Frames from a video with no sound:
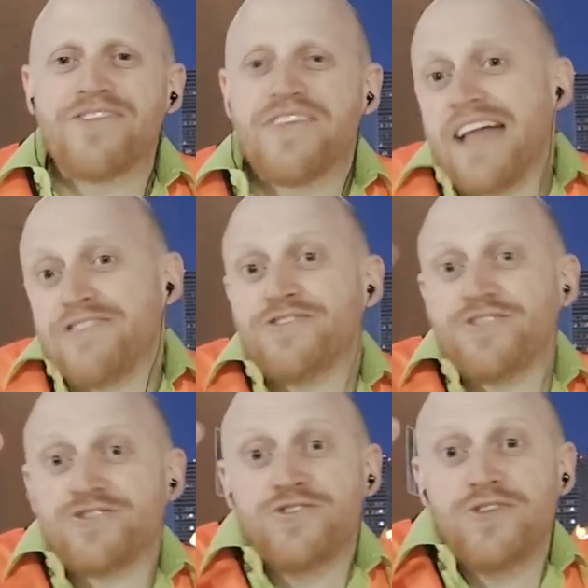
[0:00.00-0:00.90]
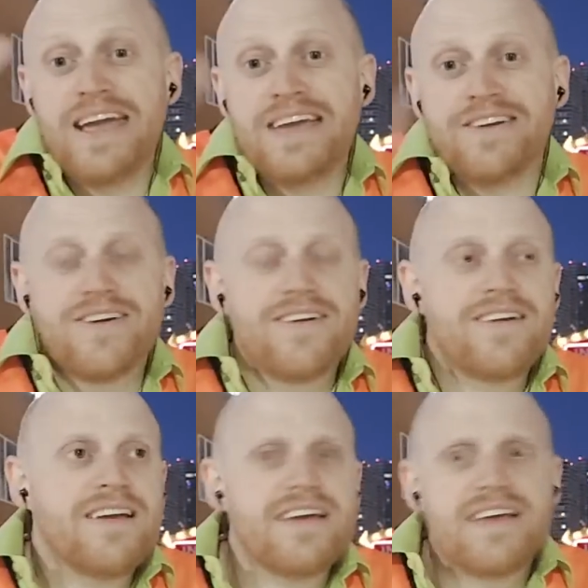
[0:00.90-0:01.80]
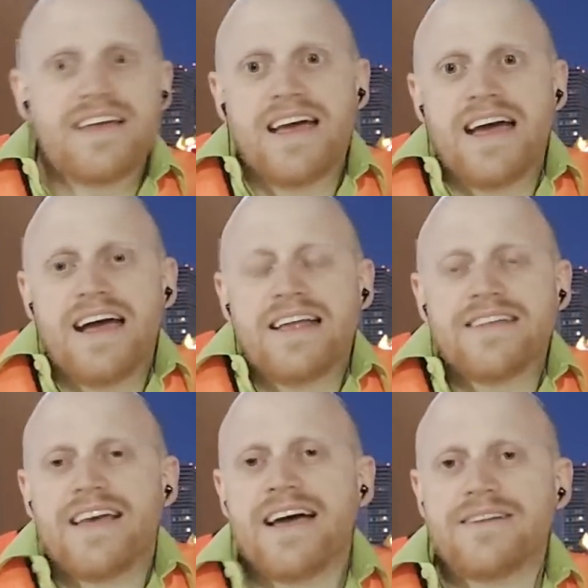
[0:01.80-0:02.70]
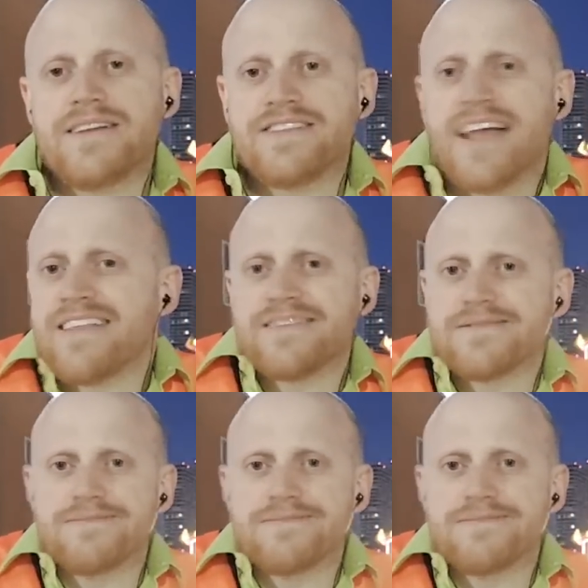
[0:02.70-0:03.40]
And that's just a two-laner. And uh, it's not that